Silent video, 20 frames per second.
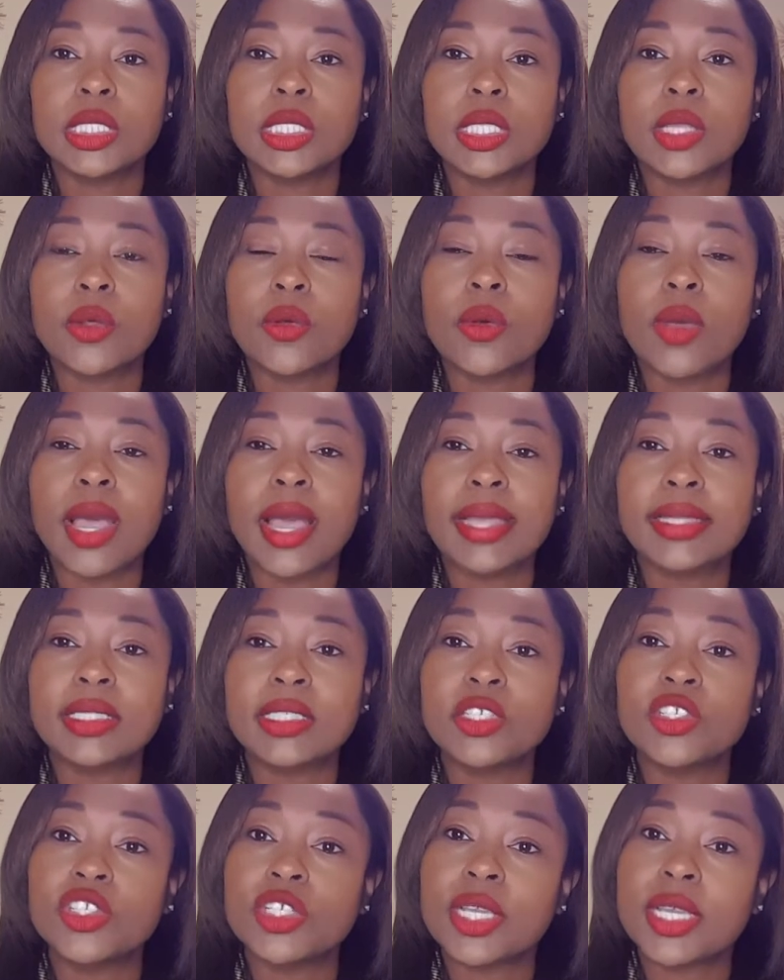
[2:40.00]
So I
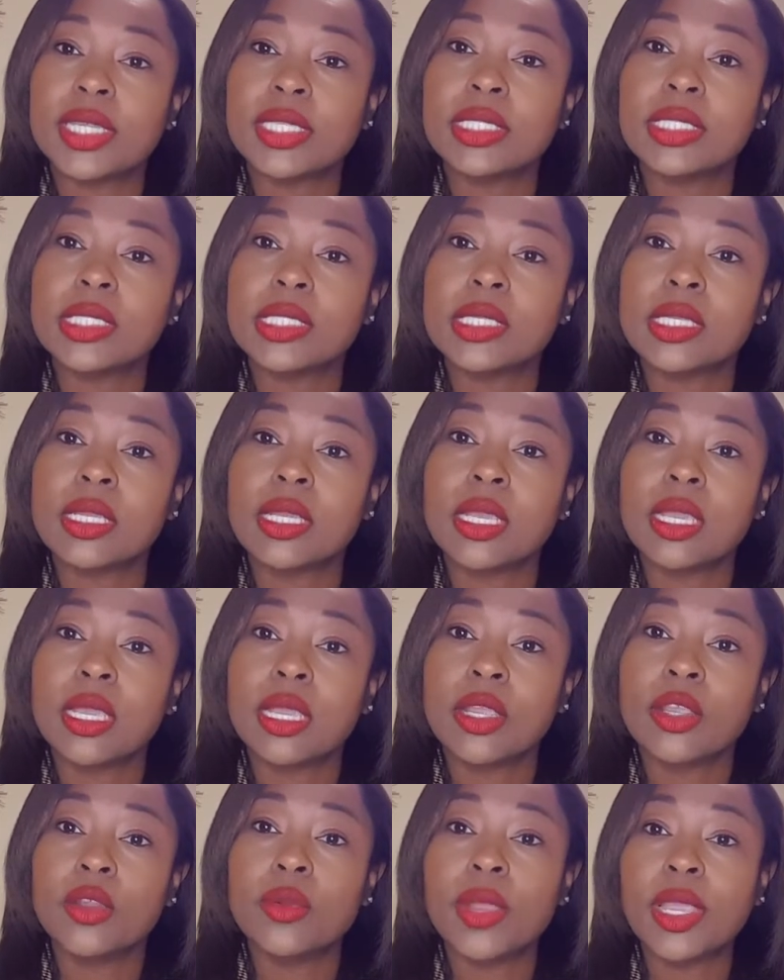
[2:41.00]
suggest
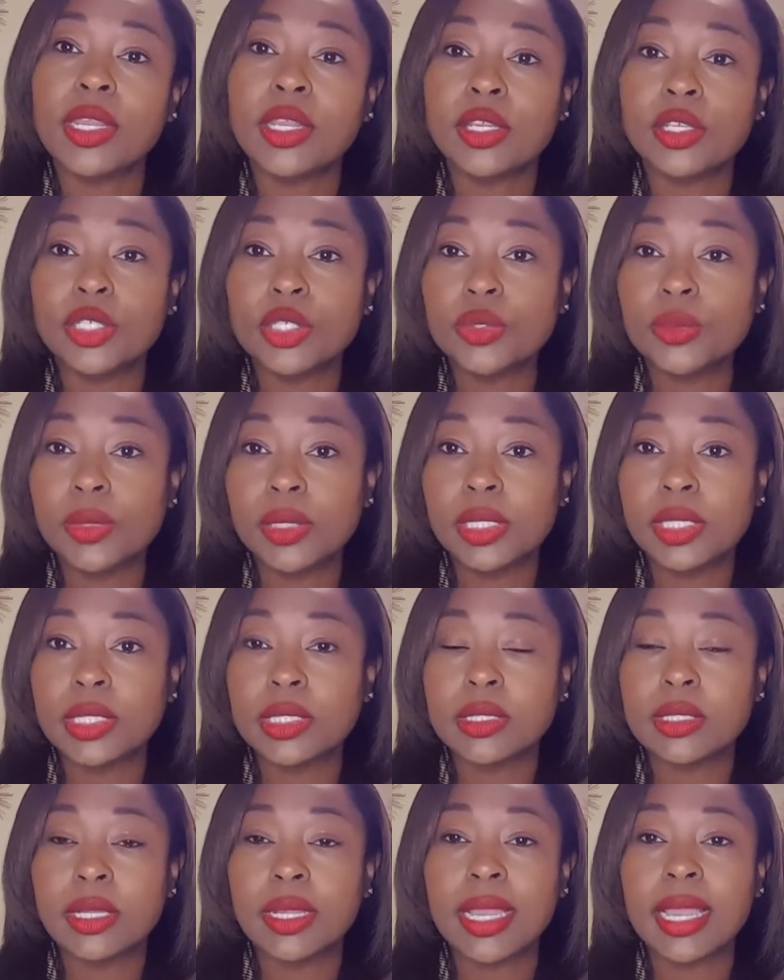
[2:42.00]
creating 2
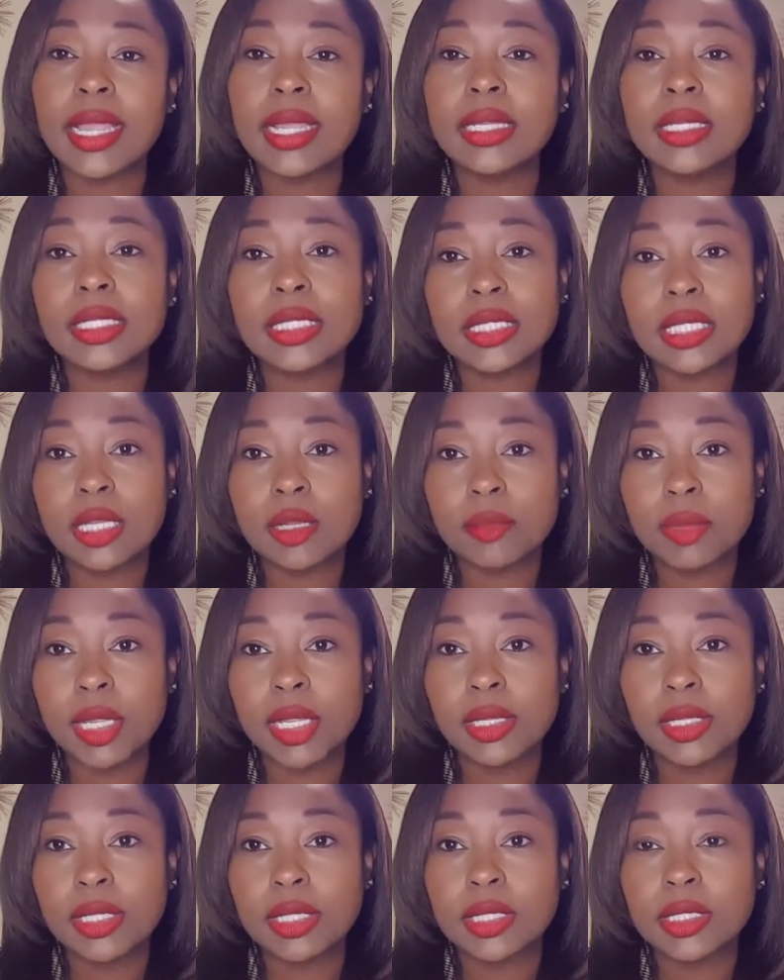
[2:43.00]
lists, an A list and a
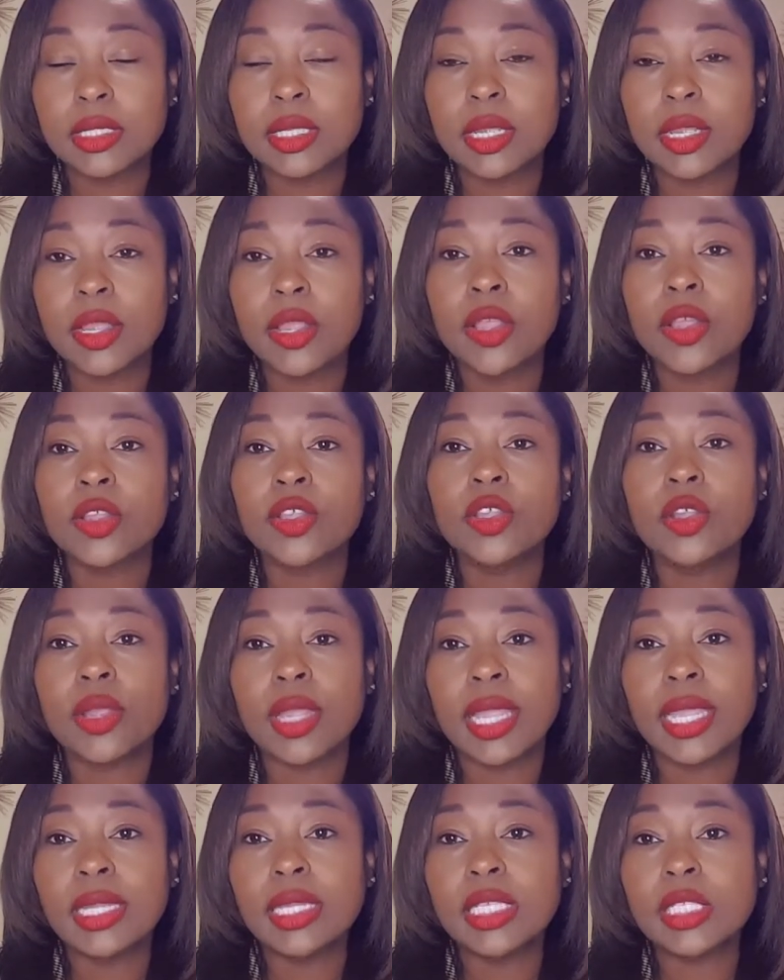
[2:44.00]
B list. Your
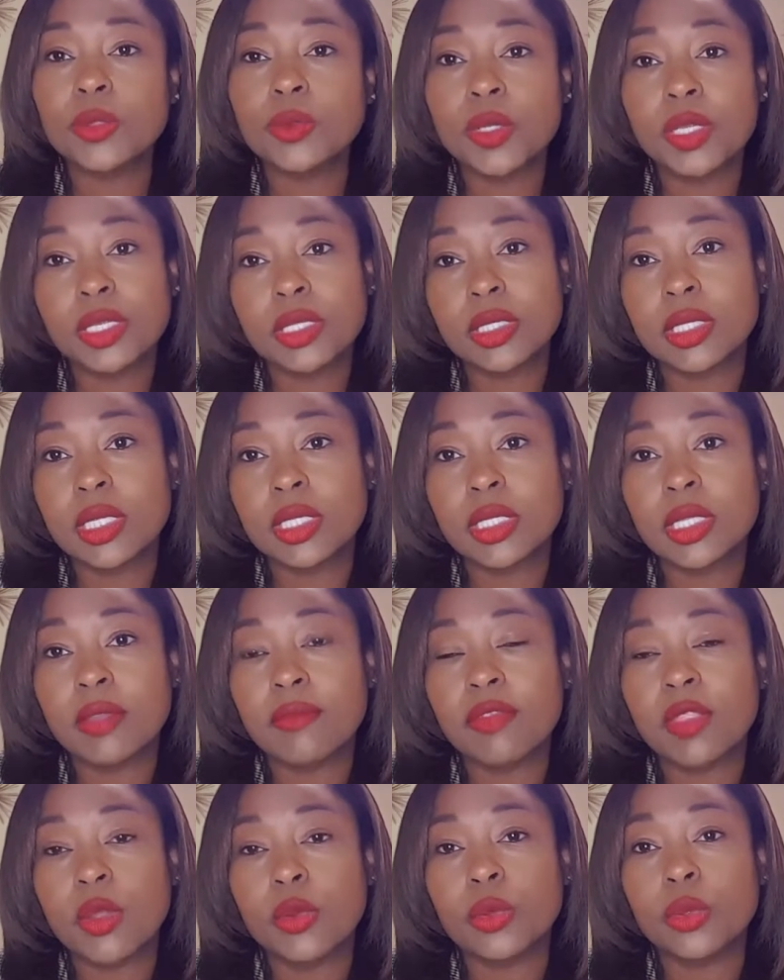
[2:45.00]
A list will consist
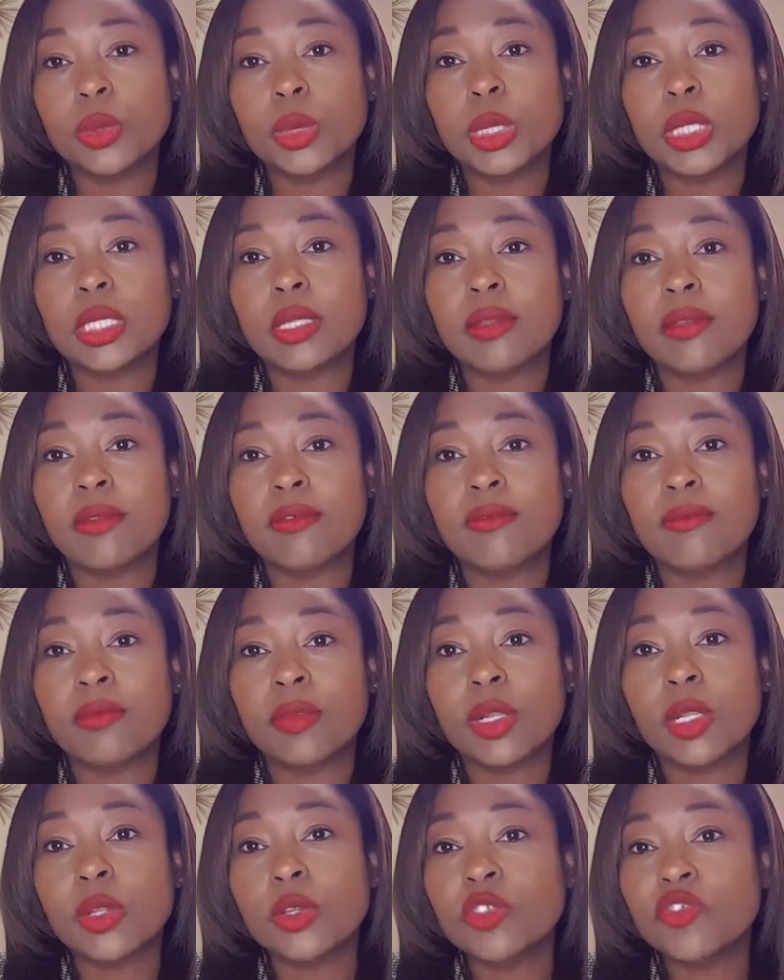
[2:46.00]
of those
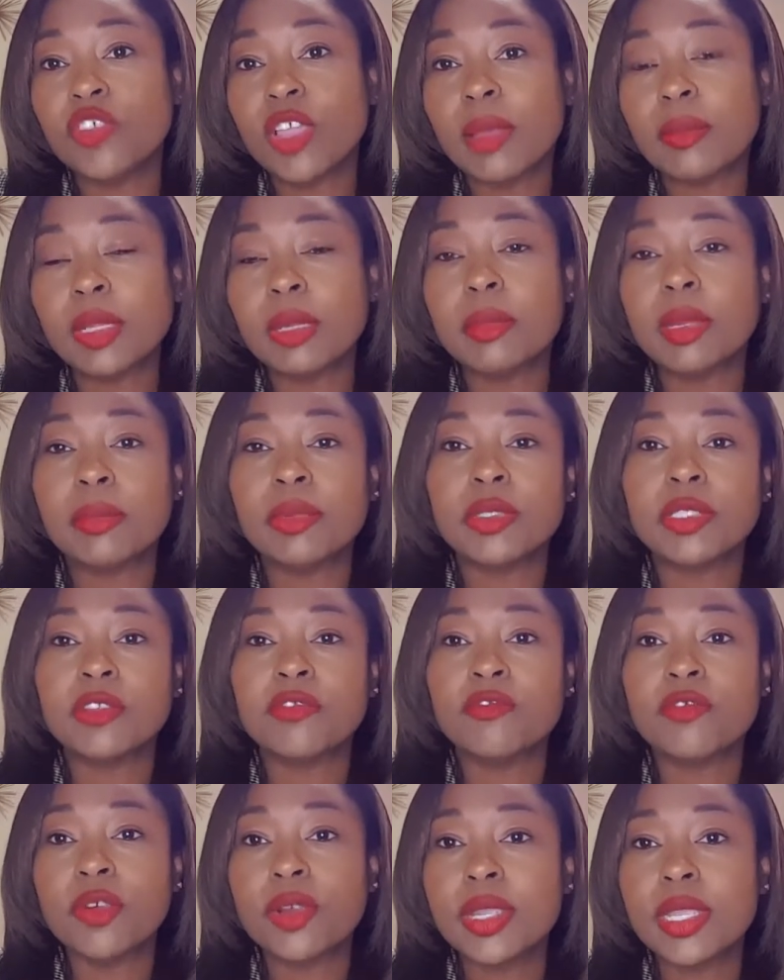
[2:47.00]
close family members
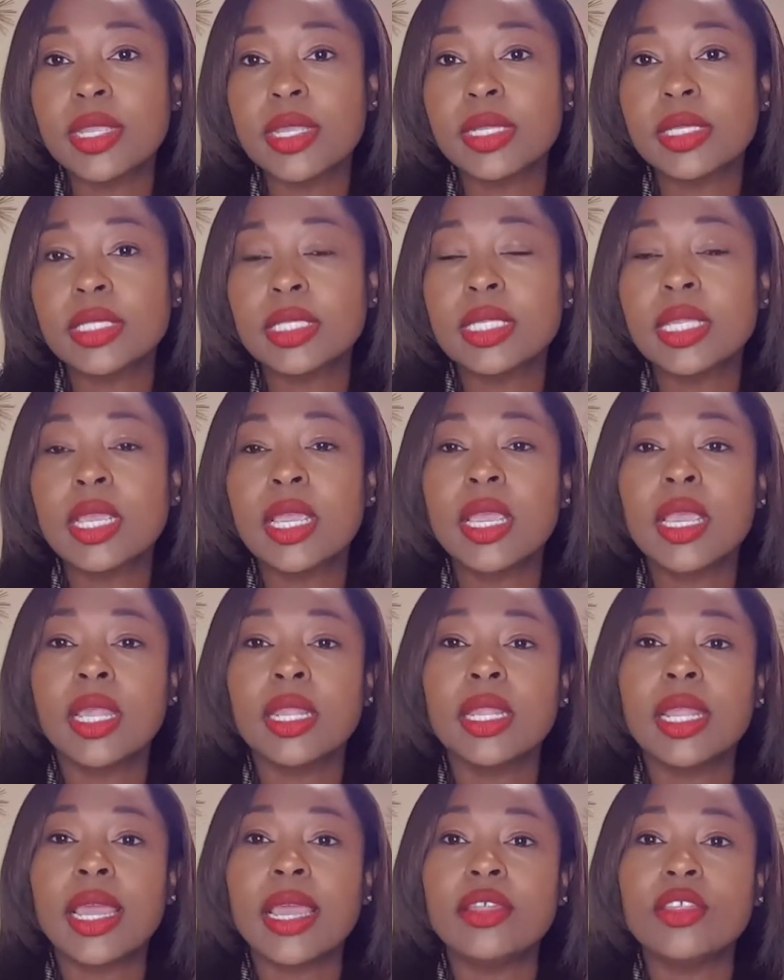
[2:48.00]
and friends
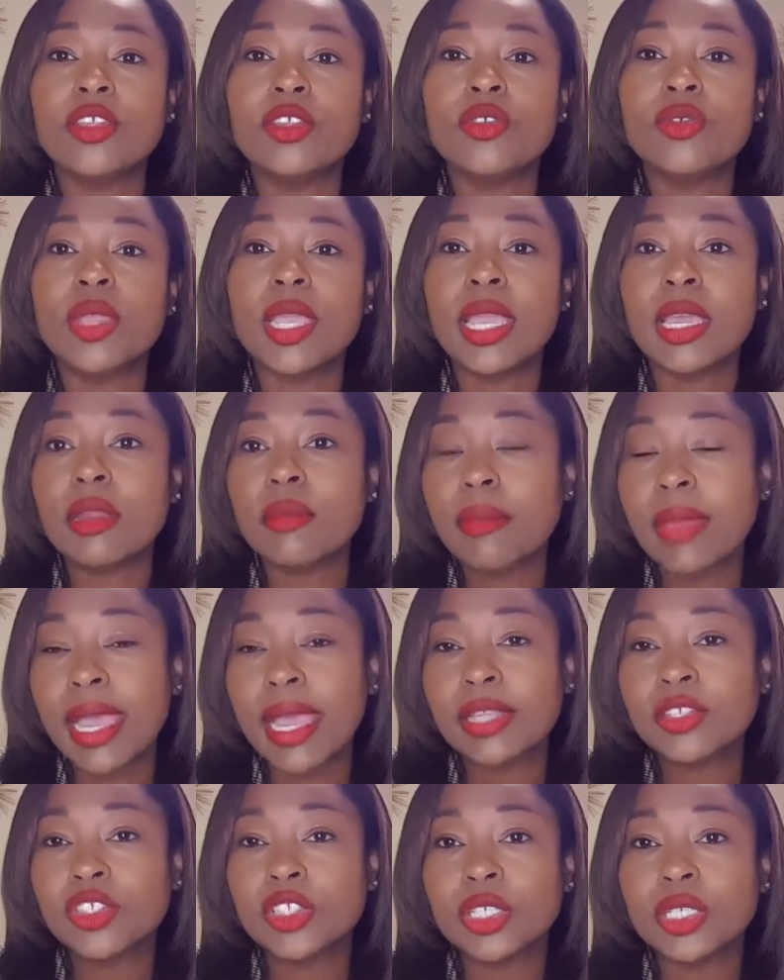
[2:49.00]
that you can't
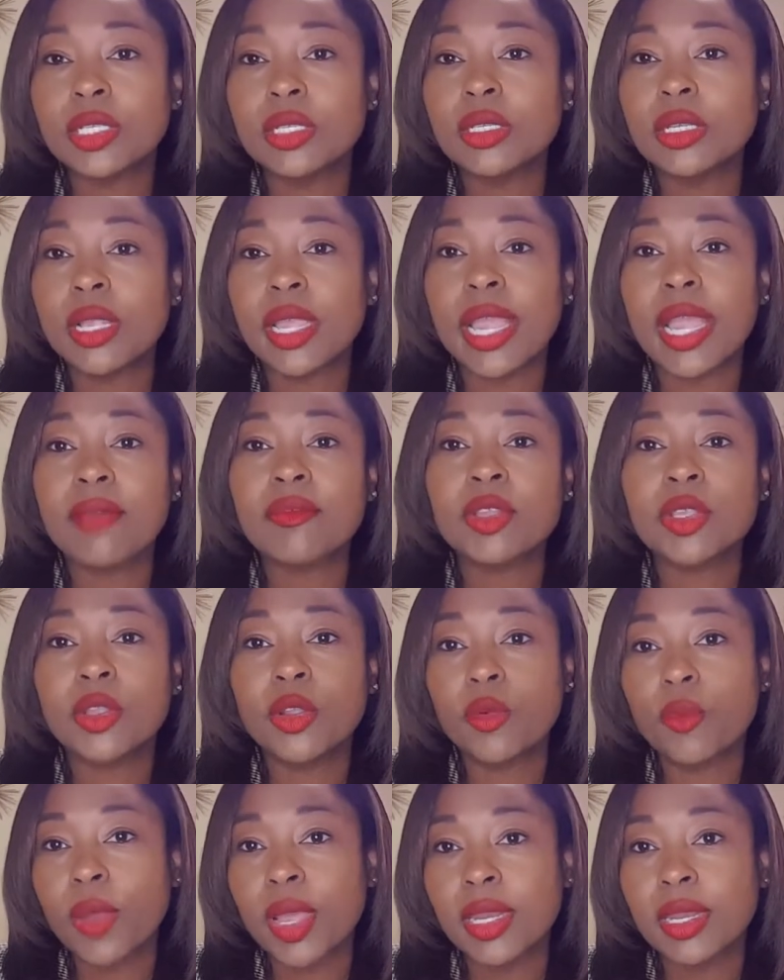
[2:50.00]
imagine having
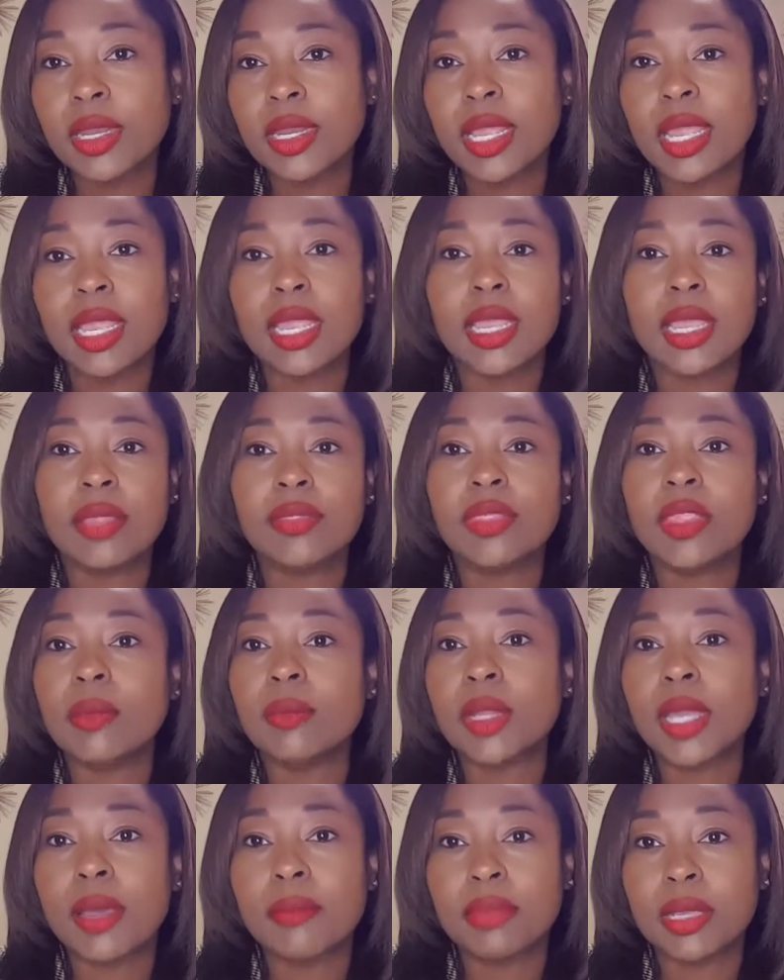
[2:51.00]
your wedding day and
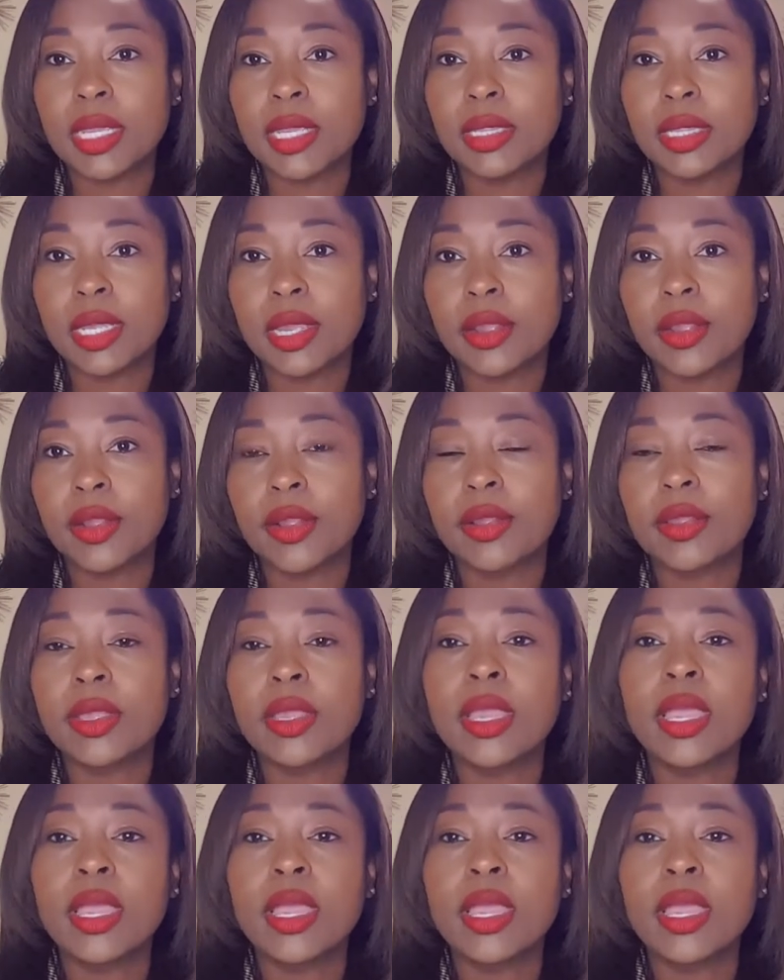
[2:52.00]
them not being there.